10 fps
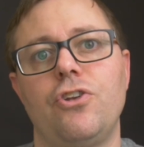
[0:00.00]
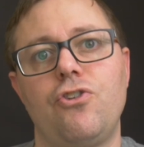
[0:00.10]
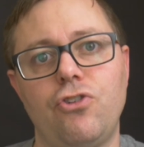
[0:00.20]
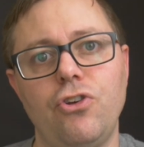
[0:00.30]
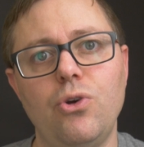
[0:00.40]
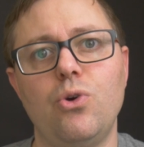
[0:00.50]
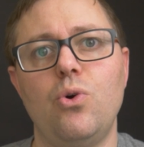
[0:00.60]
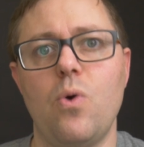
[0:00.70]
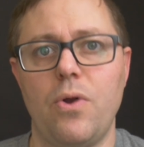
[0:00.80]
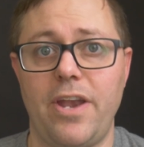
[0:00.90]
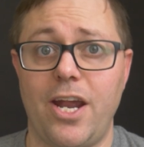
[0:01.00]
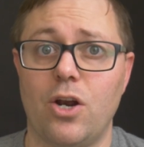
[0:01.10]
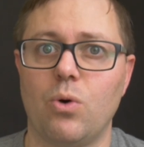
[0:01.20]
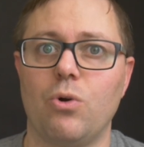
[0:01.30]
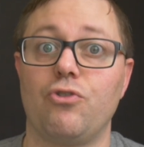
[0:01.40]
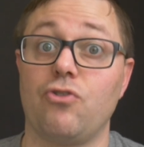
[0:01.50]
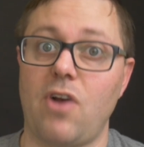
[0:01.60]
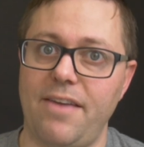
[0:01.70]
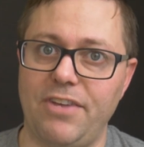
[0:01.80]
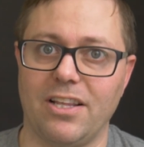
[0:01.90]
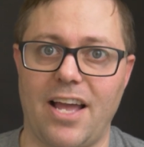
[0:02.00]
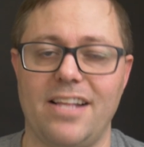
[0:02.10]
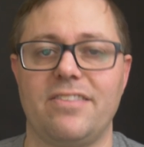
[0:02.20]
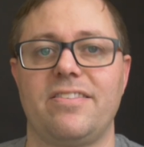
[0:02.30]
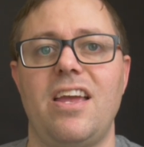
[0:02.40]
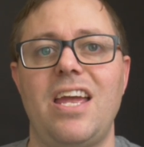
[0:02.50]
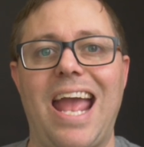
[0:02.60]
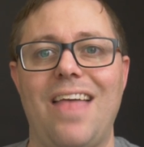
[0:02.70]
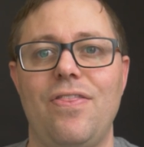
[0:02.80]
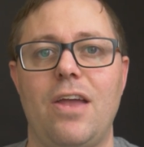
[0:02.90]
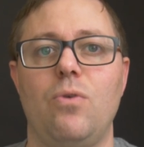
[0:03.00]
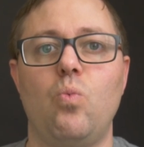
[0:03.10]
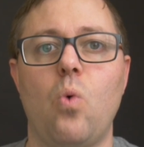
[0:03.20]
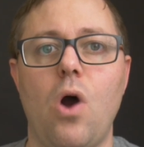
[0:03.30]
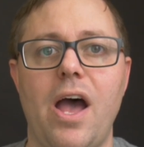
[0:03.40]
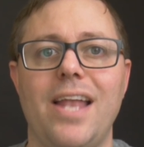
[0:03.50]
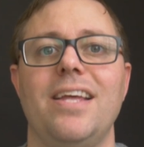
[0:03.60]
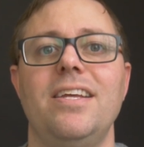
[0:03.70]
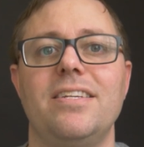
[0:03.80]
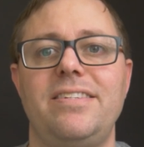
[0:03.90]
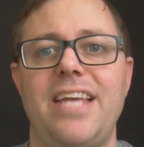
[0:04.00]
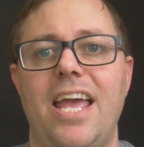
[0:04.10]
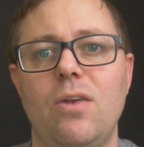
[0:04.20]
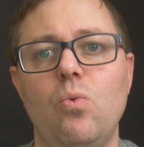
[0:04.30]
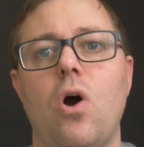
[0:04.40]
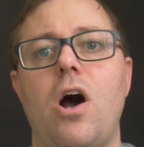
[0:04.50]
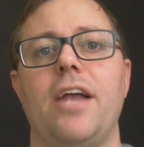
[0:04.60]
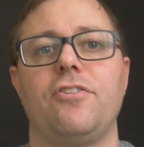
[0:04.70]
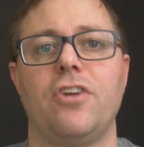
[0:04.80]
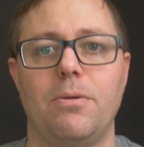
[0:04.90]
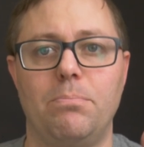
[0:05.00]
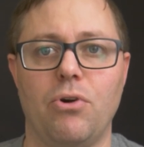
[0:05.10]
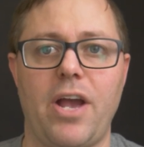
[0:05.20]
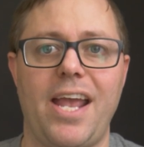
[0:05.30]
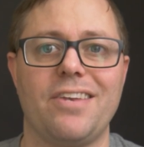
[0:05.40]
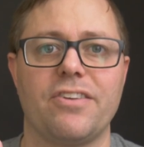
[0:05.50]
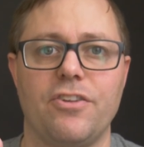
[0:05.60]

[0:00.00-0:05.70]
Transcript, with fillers: two narrower driving lights, and then one ten watt bright